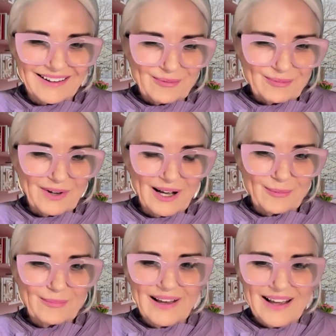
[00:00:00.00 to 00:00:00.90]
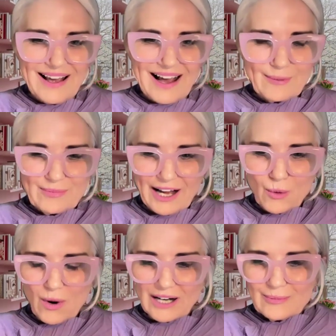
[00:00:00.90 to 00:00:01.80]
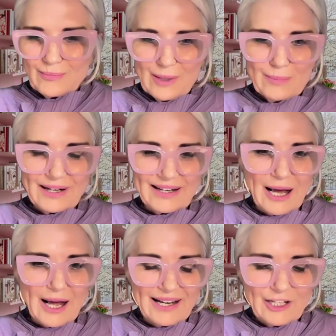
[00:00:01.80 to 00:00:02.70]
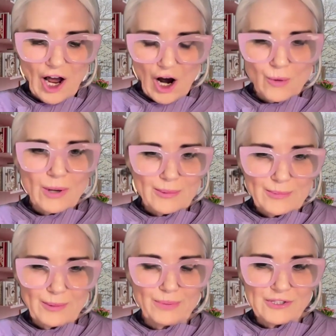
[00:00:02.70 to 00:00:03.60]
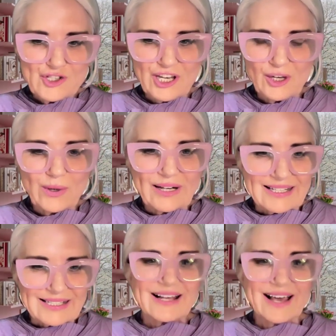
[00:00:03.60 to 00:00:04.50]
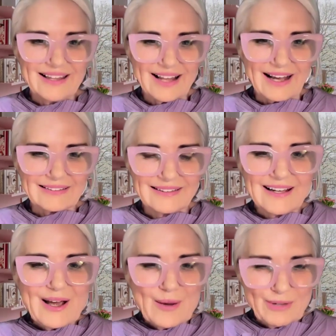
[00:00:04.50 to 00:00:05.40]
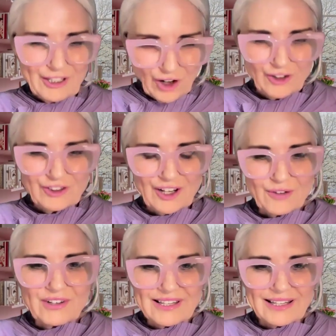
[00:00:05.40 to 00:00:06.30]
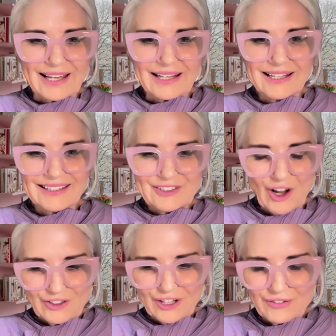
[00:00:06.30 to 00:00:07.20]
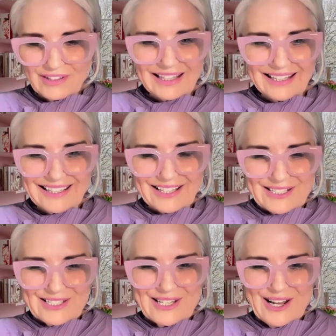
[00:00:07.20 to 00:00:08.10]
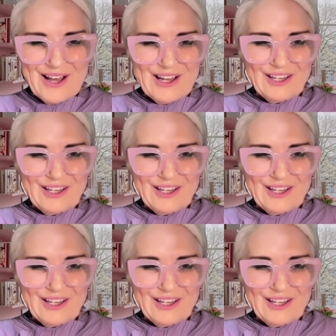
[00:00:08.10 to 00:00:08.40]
I want people, and I know I'm a bit pushy when I say that, but don't overthink. Don't overthink this.